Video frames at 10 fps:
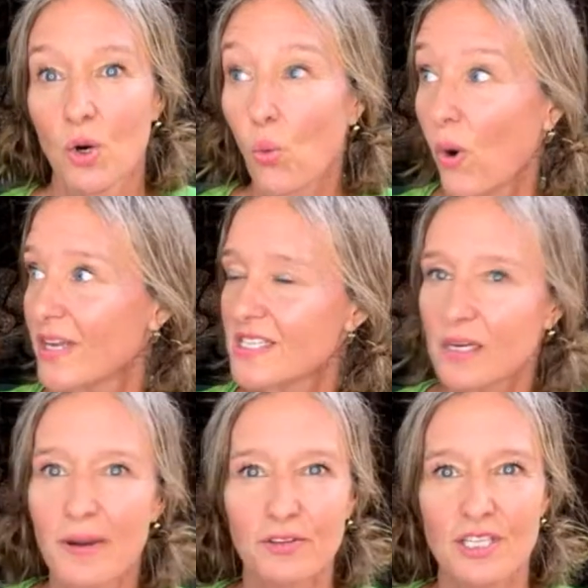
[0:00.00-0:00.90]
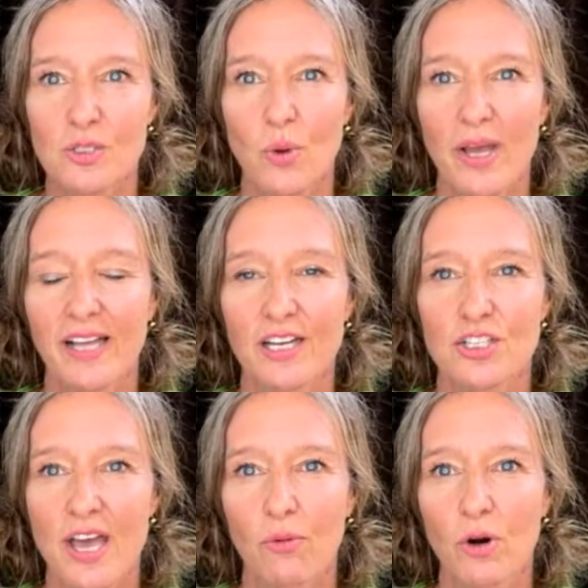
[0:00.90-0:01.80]
What is it about the Sweat
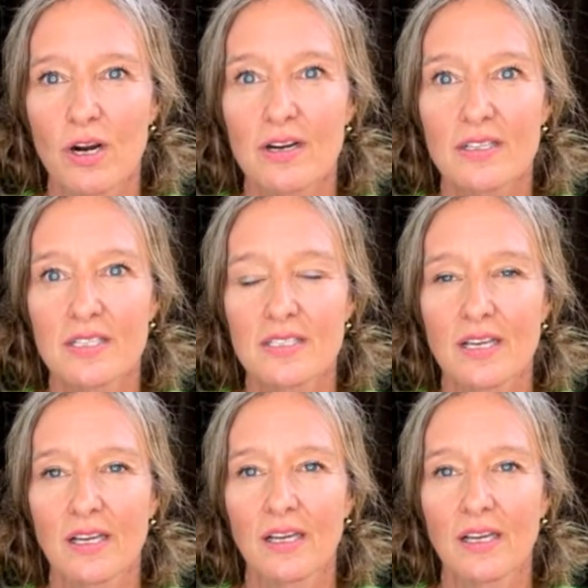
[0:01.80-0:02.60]
Lodge that works?